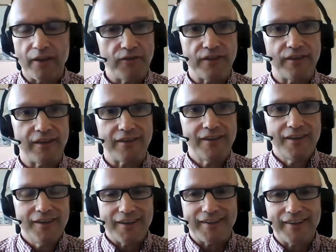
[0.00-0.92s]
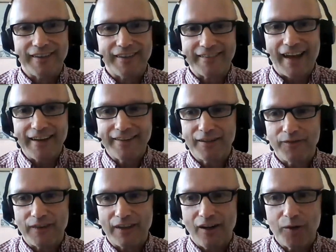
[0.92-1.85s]

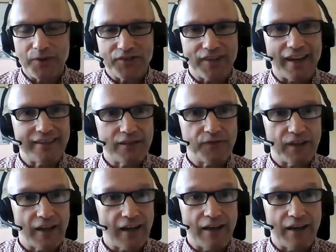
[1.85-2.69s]
the global scientific